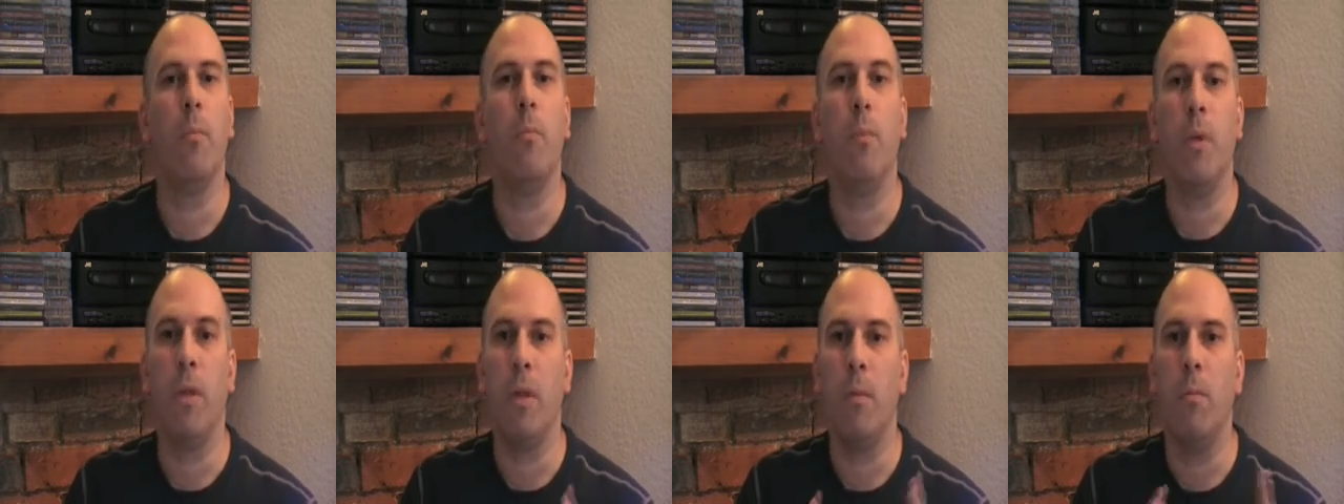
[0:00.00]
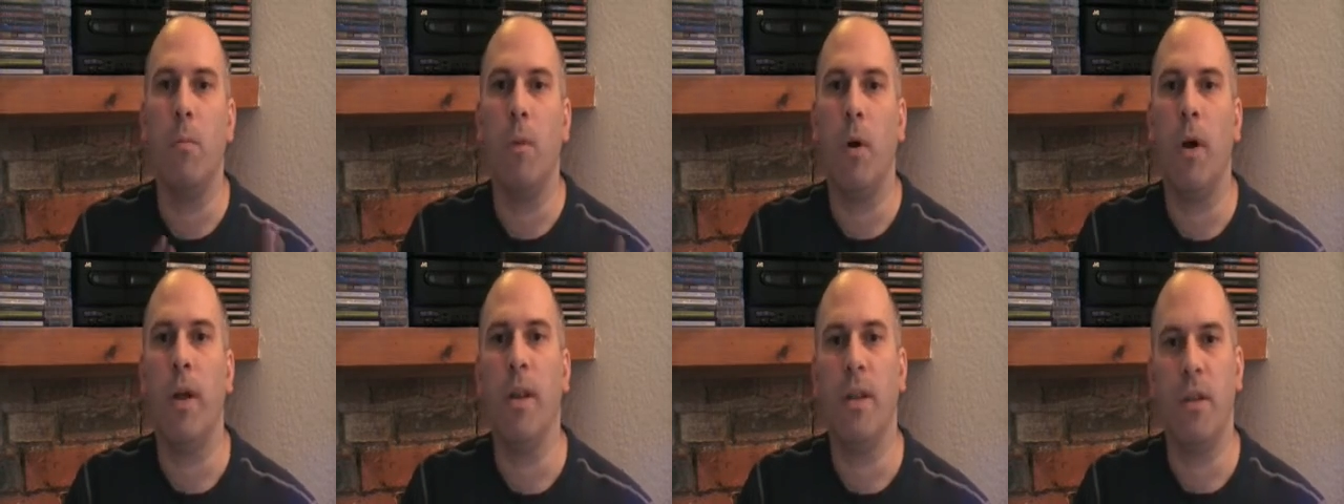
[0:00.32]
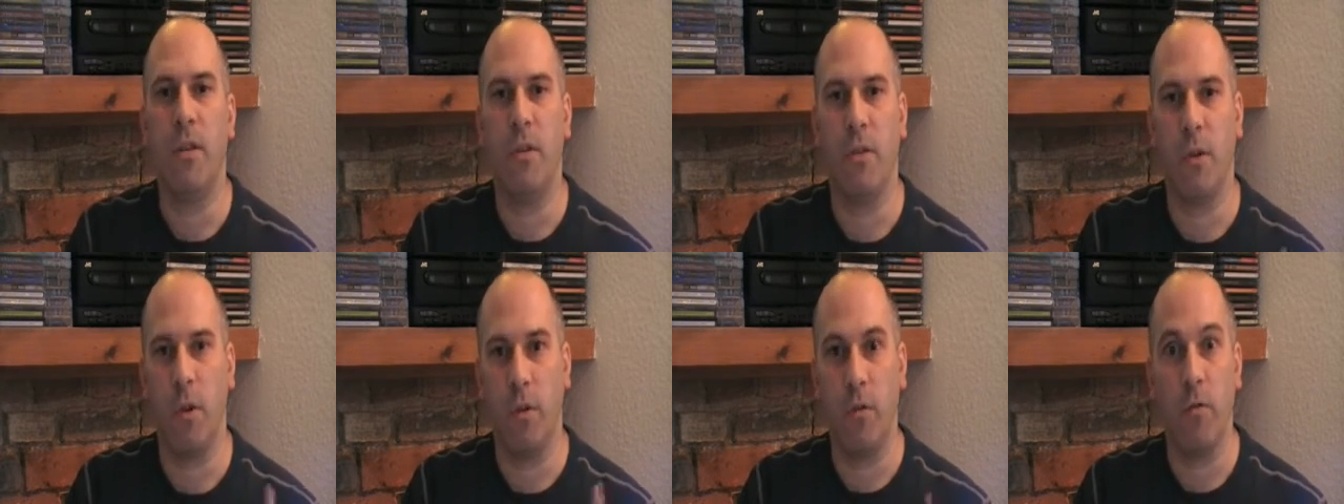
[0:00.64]
but the mind
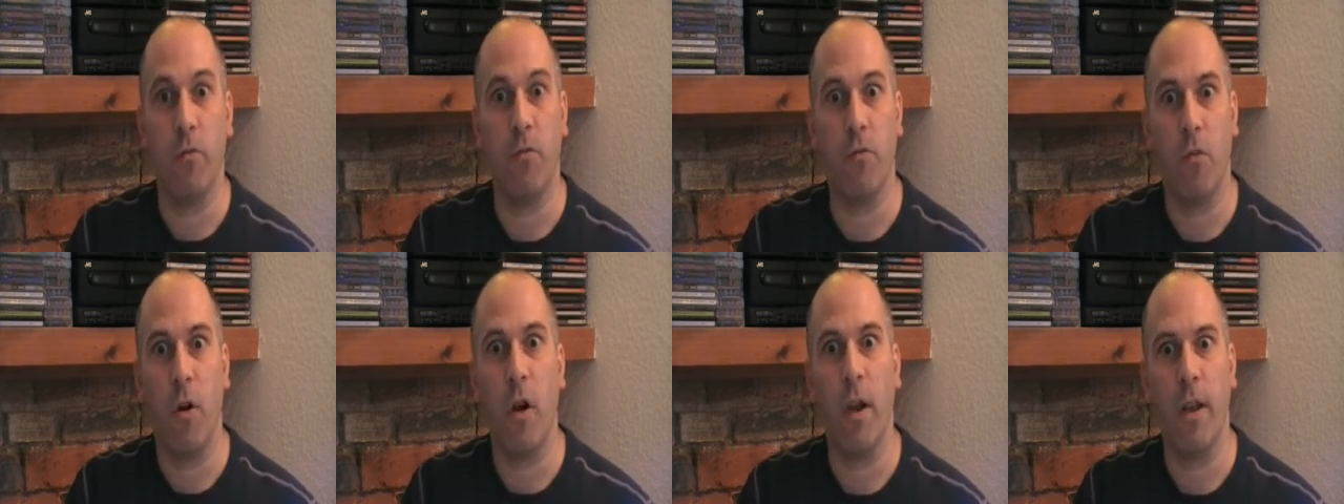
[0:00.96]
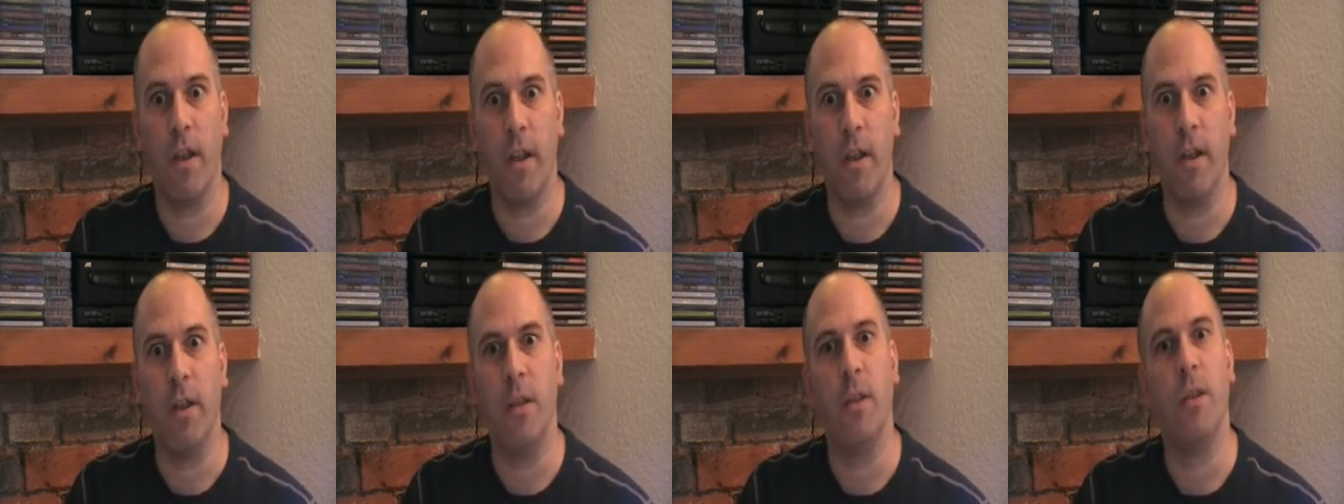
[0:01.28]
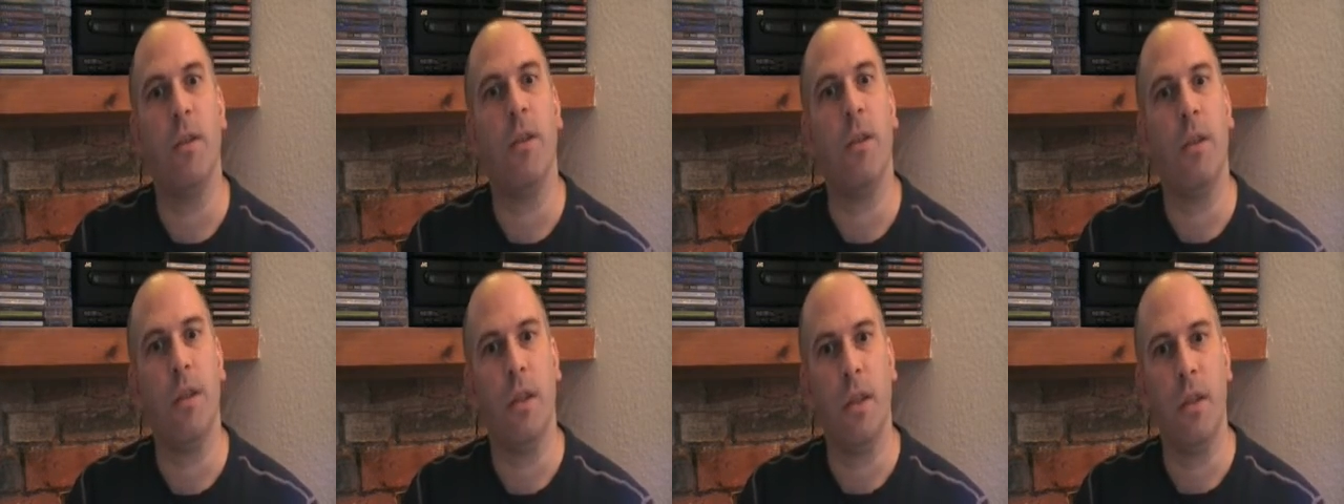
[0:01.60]
is overriding
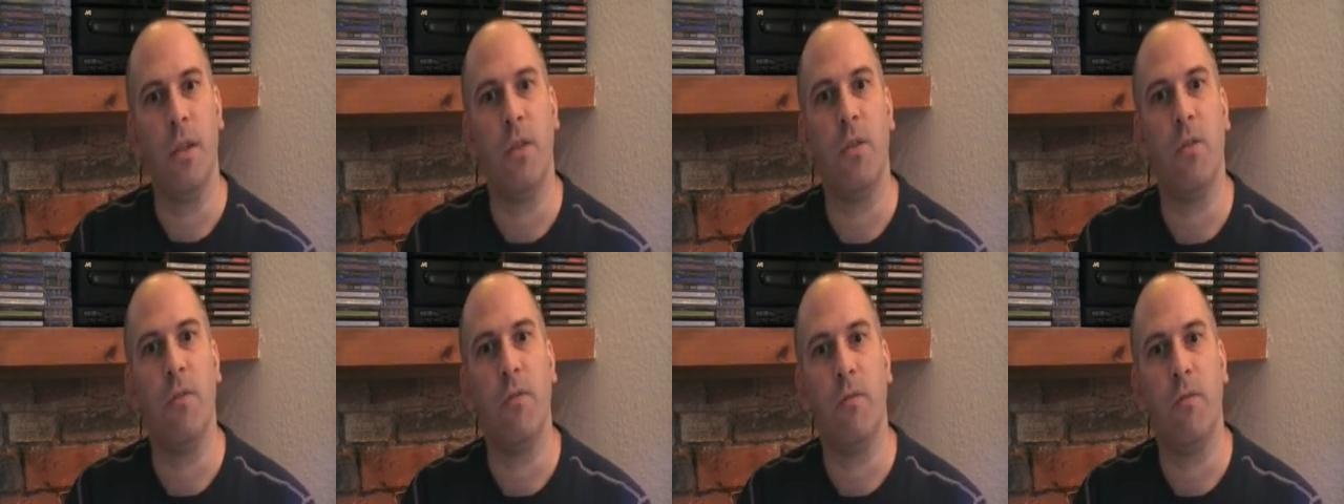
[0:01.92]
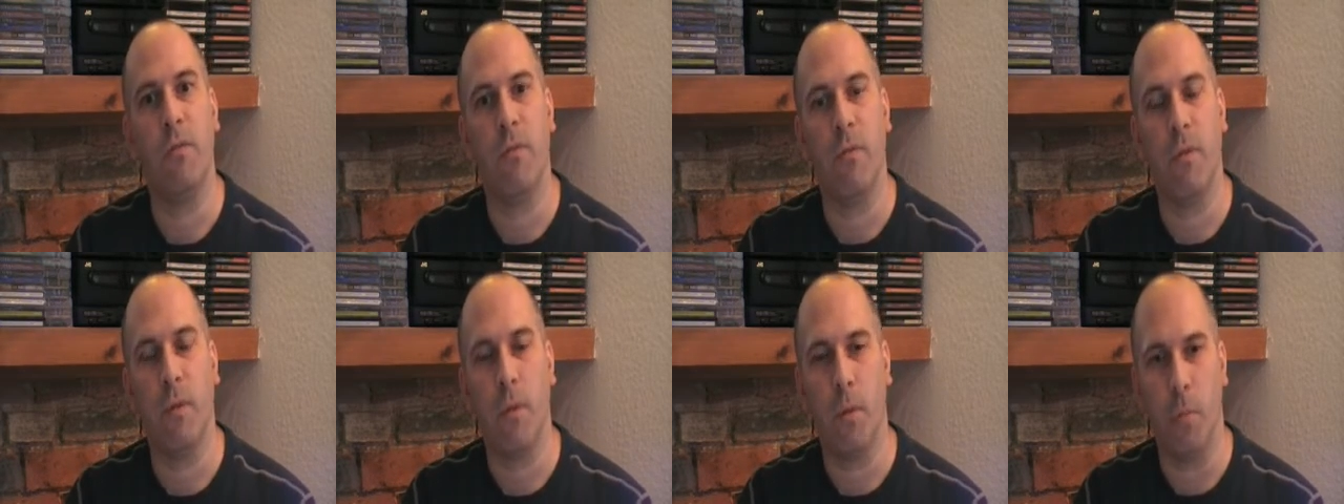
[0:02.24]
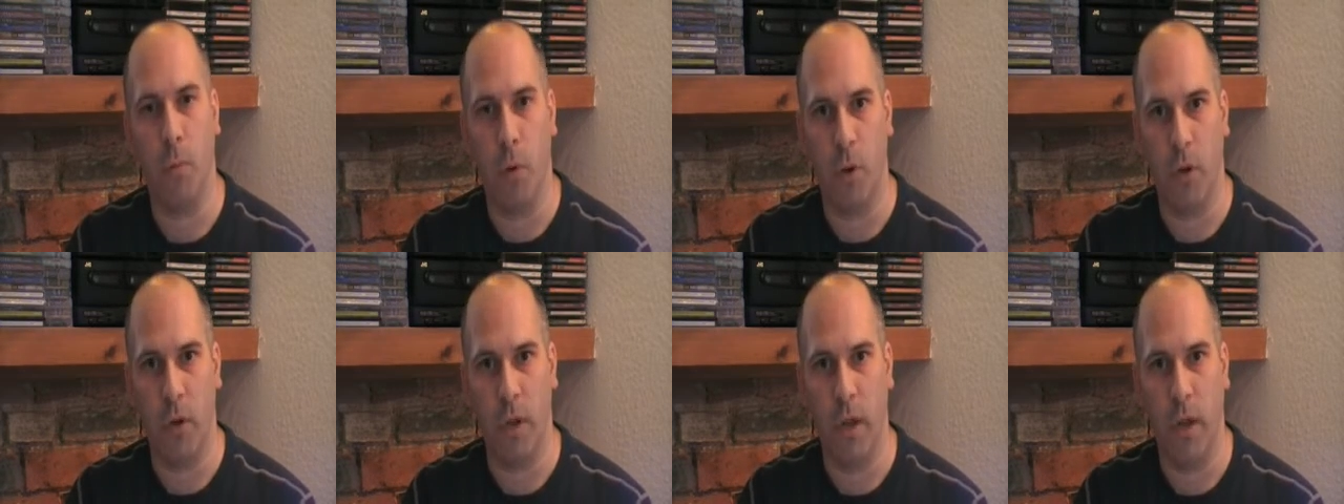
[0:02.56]
the needs of the
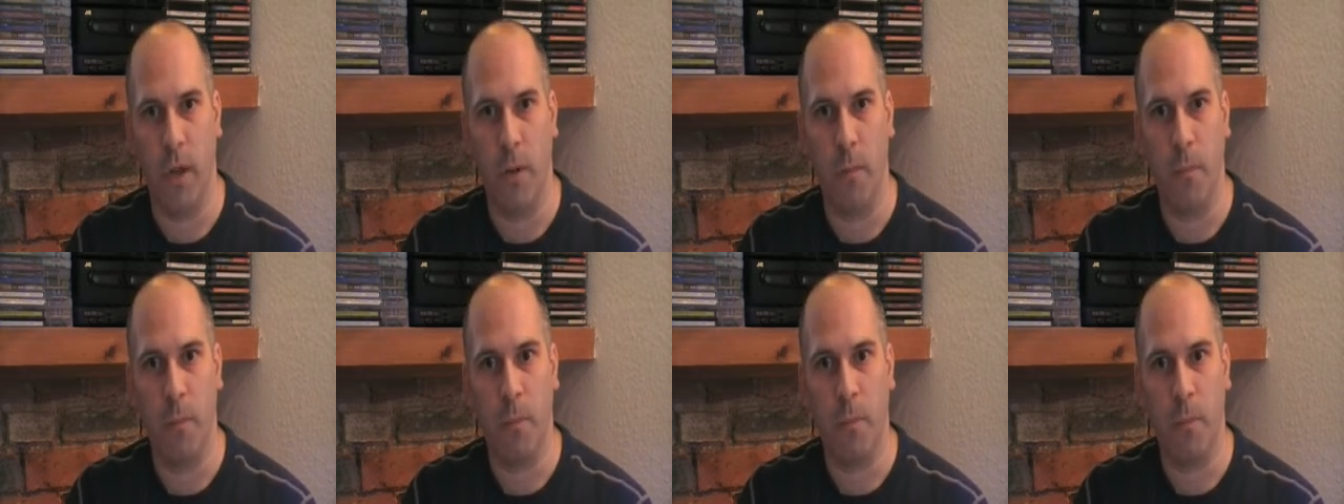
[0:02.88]
body.